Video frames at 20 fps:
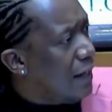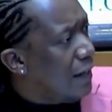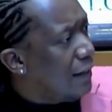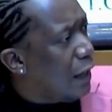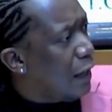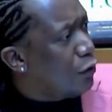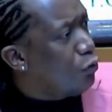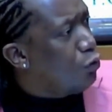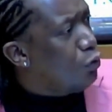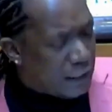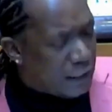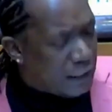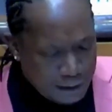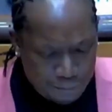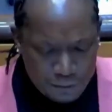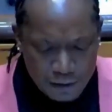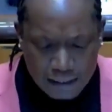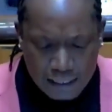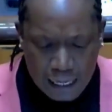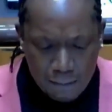that you'd
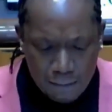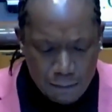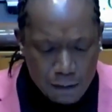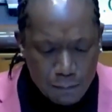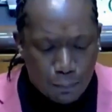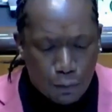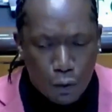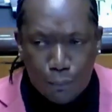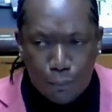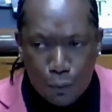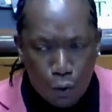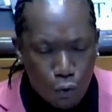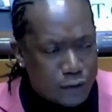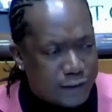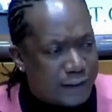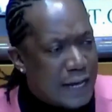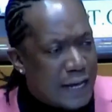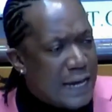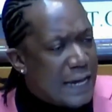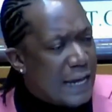even come and
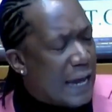propose